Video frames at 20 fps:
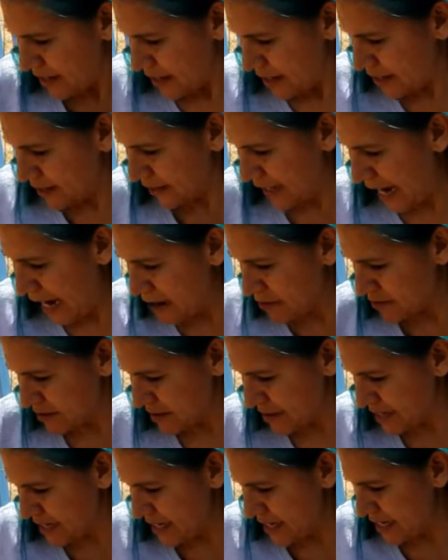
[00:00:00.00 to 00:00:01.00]

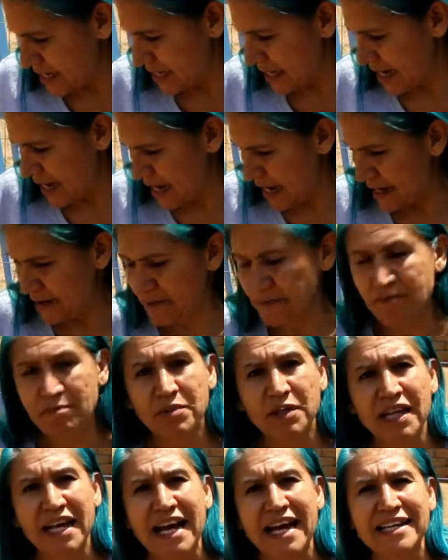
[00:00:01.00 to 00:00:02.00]
allows the
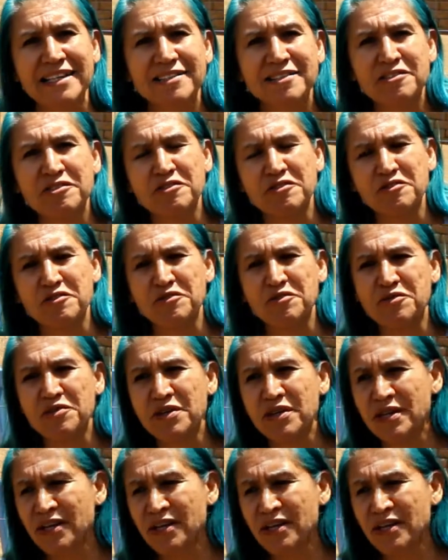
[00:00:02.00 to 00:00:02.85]
plant to